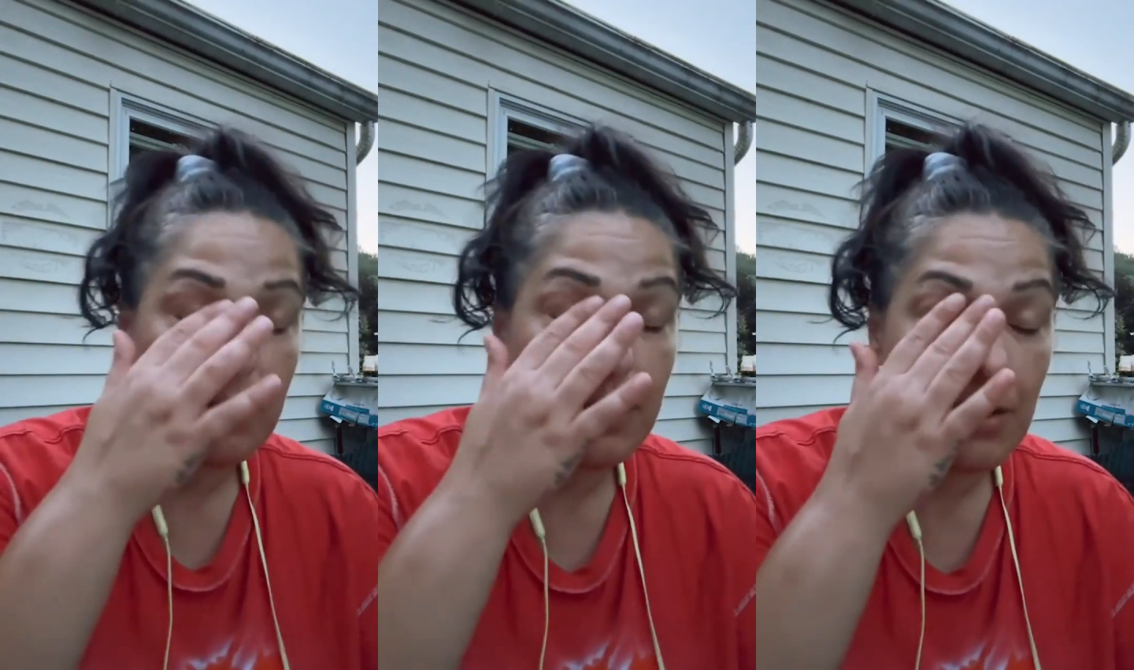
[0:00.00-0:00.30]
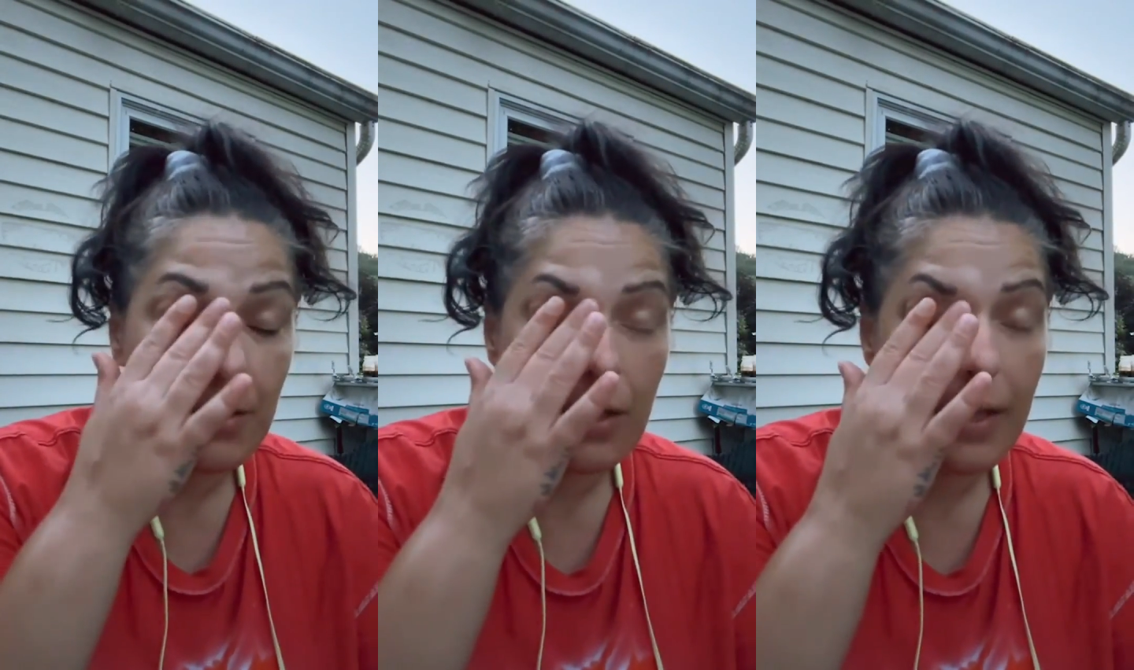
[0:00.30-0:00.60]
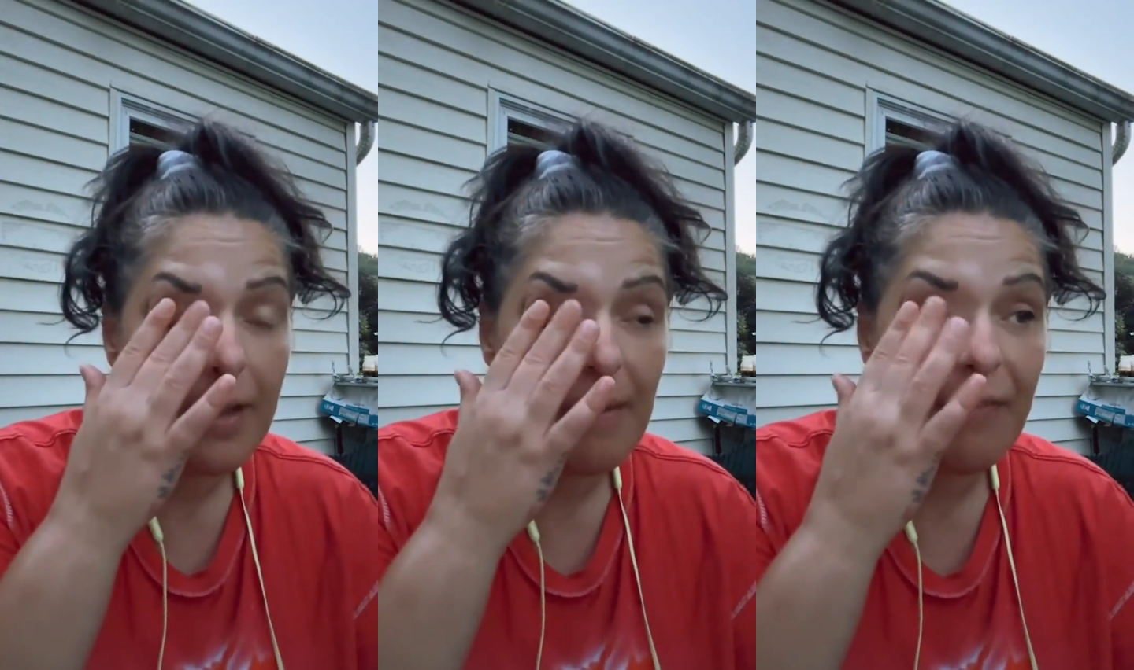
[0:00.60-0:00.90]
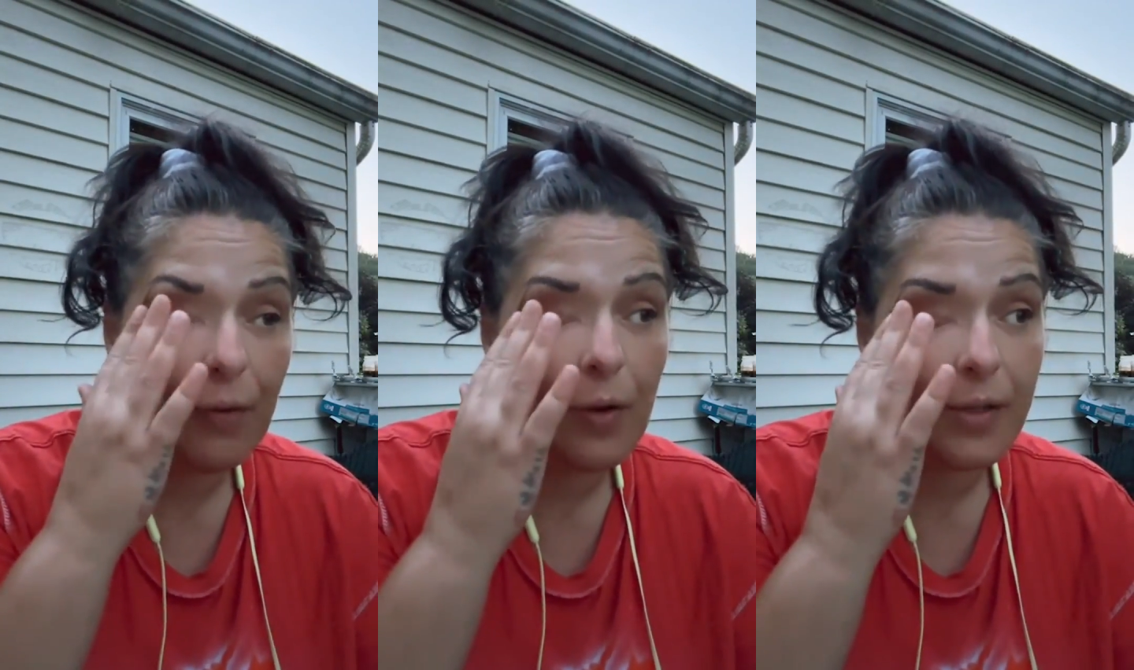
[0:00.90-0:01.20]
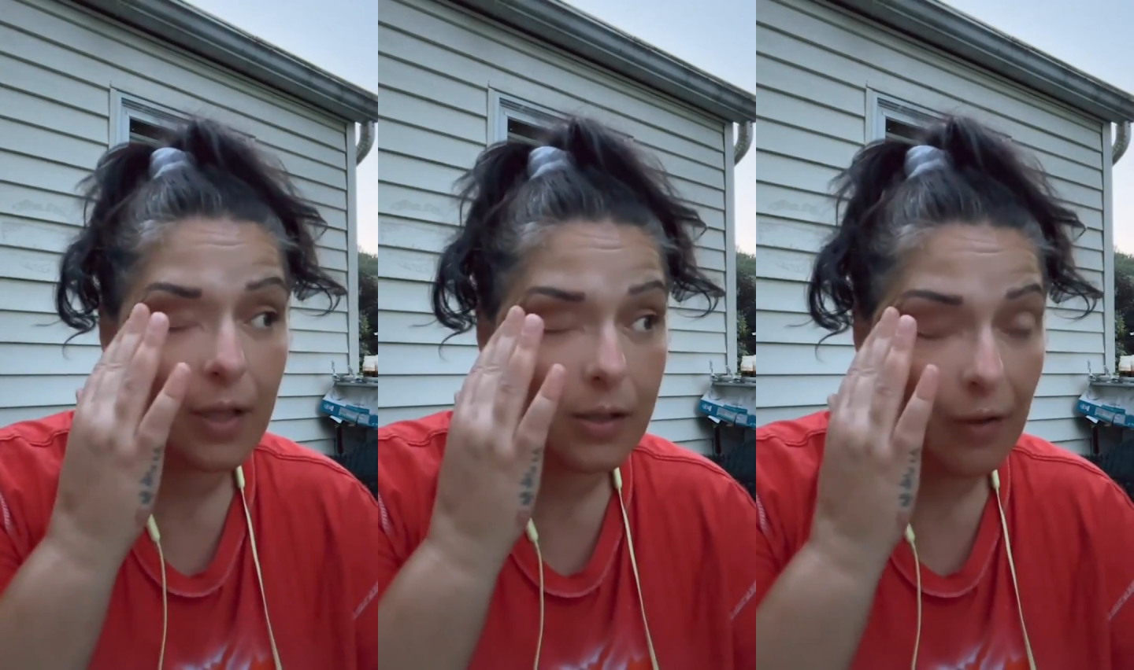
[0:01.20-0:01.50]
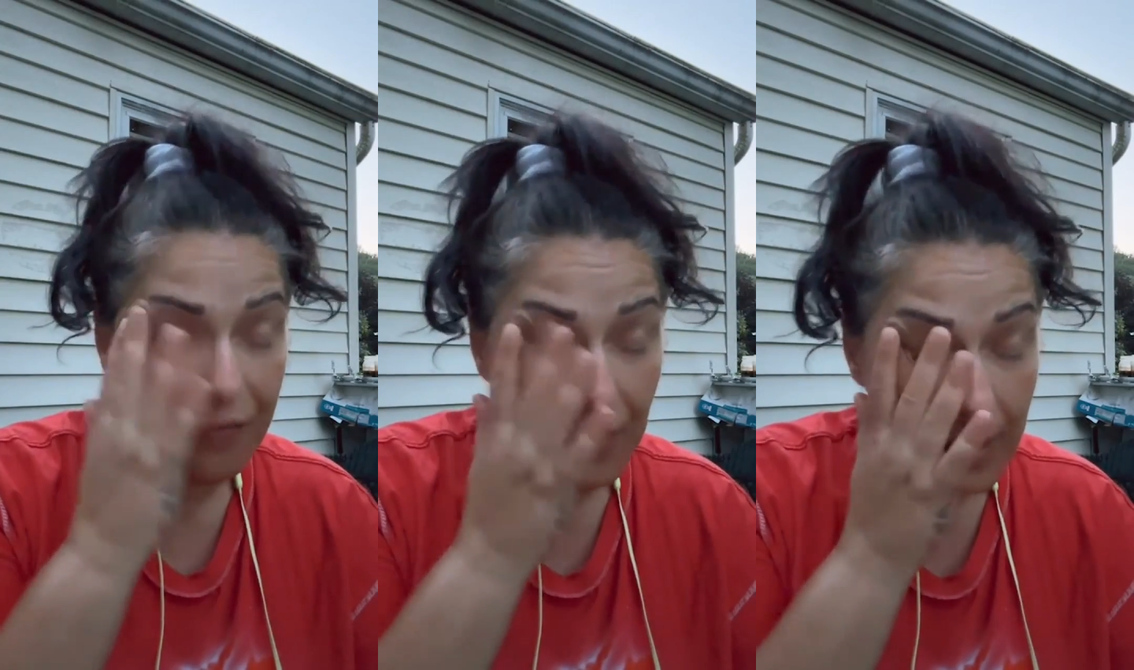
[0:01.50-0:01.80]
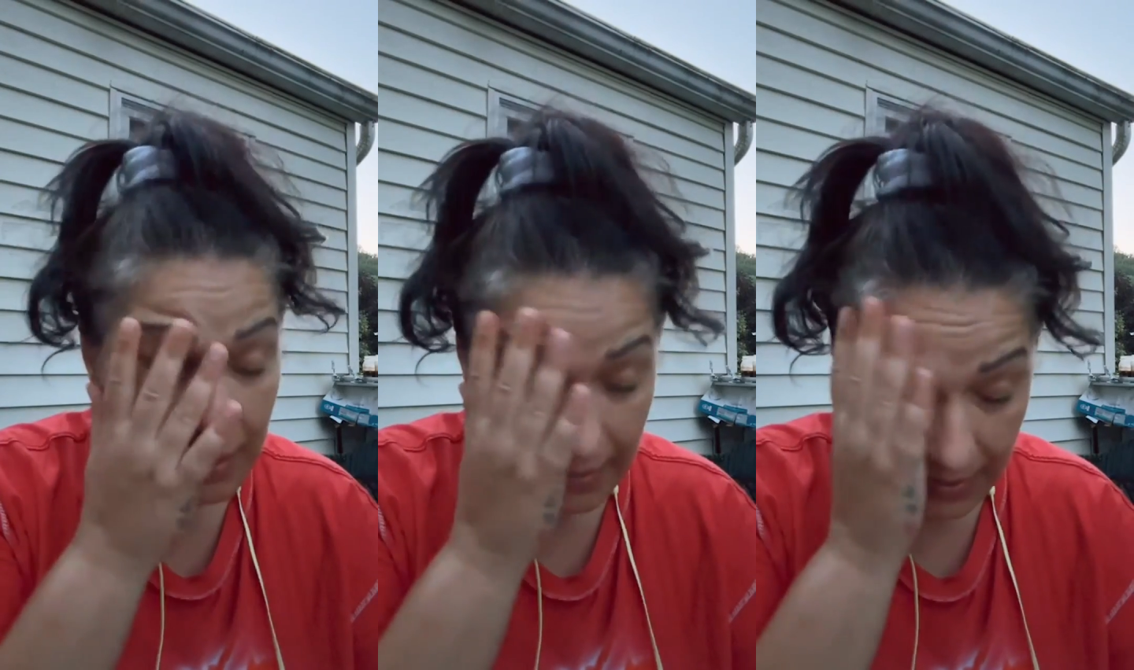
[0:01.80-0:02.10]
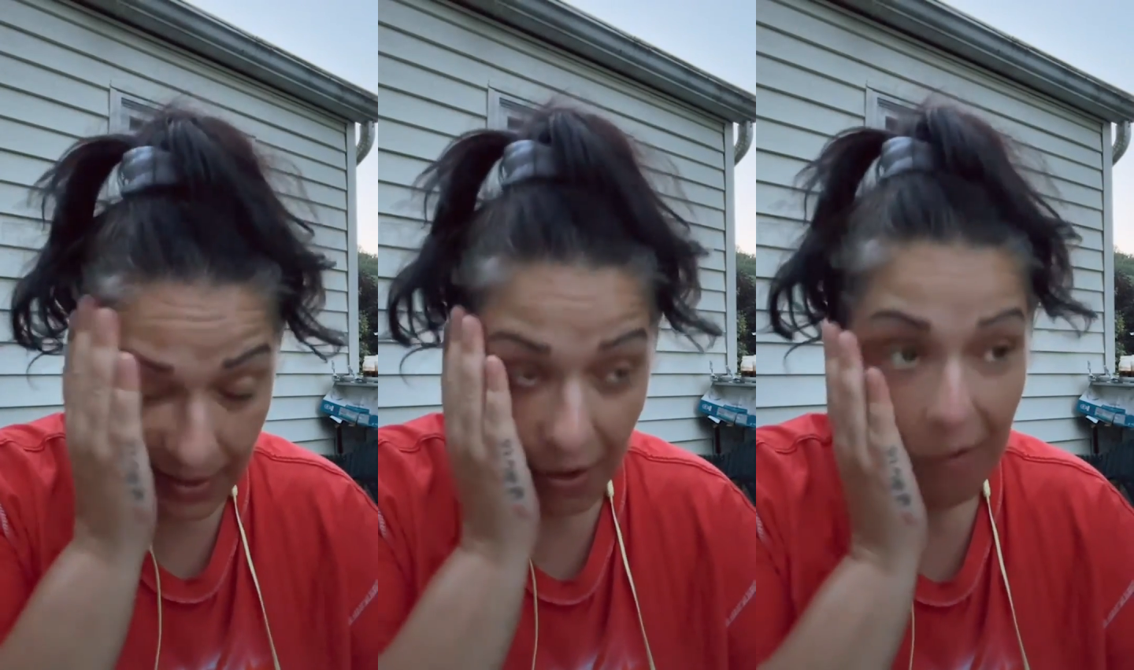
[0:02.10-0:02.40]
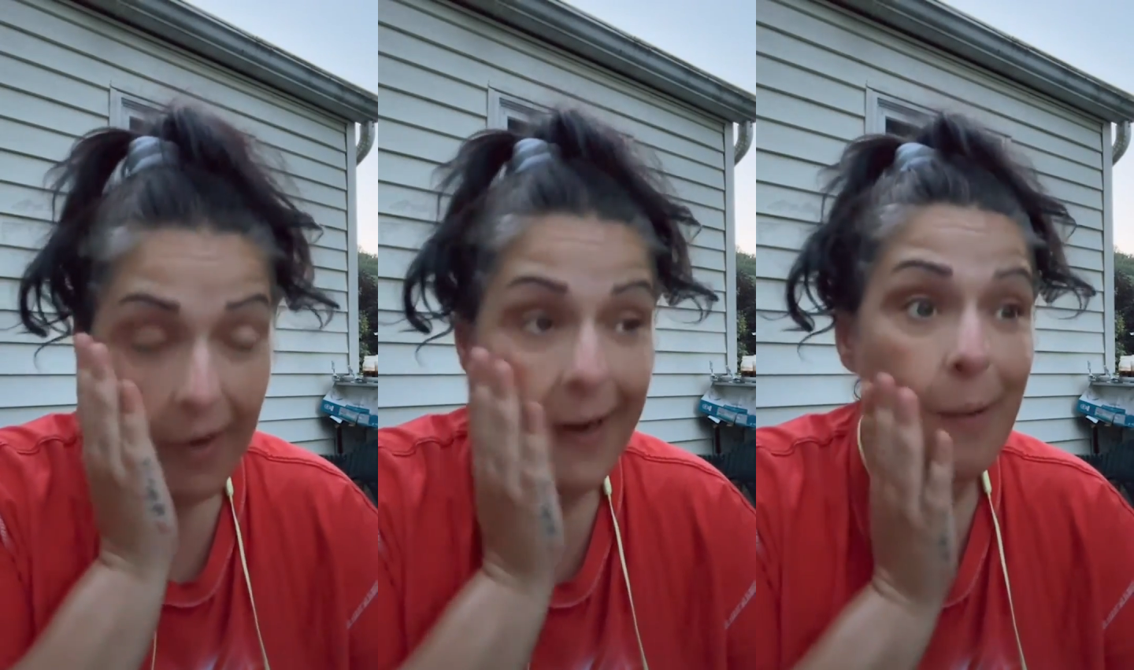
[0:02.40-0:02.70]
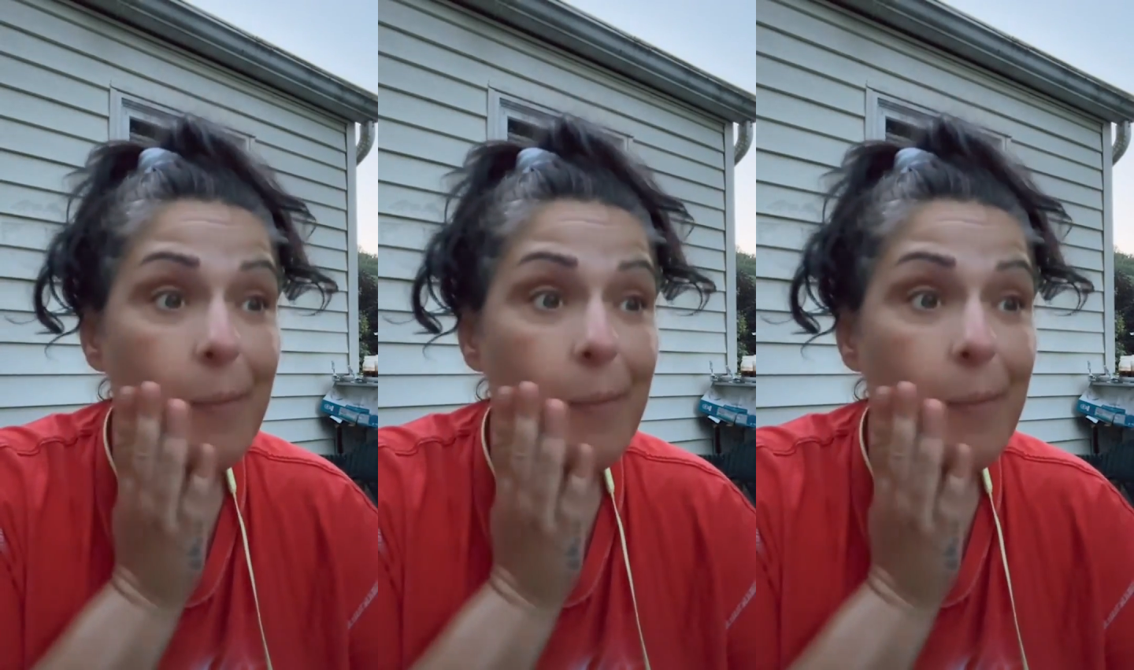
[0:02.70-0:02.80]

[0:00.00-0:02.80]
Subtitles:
you know, you could lick my floors. That's how fucking clean they are right now.